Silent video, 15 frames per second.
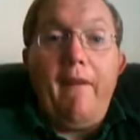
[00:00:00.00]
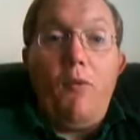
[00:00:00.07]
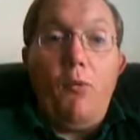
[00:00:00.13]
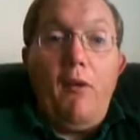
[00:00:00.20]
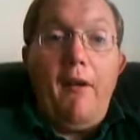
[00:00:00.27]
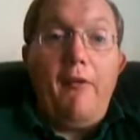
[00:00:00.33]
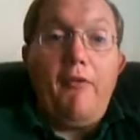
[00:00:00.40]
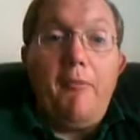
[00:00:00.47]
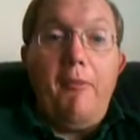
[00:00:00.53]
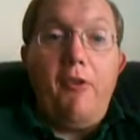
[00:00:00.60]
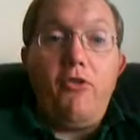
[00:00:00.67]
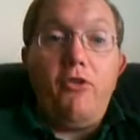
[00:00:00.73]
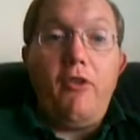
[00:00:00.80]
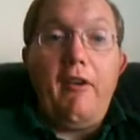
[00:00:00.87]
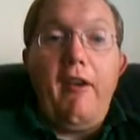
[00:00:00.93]
that we'll have to
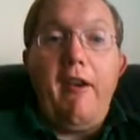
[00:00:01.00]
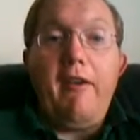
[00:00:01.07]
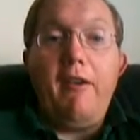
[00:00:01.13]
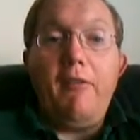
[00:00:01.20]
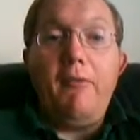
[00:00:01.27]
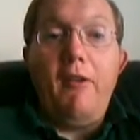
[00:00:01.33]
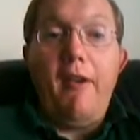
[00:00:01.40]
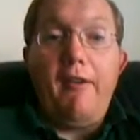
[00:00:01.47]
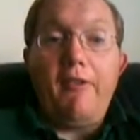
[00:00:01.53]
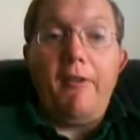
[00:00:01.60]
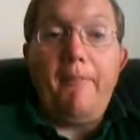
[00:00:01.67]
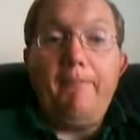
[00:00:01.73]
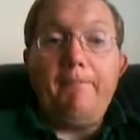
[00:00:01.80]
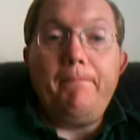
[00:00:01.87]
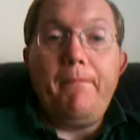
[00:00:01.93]
mention again
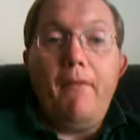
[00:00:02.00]
later.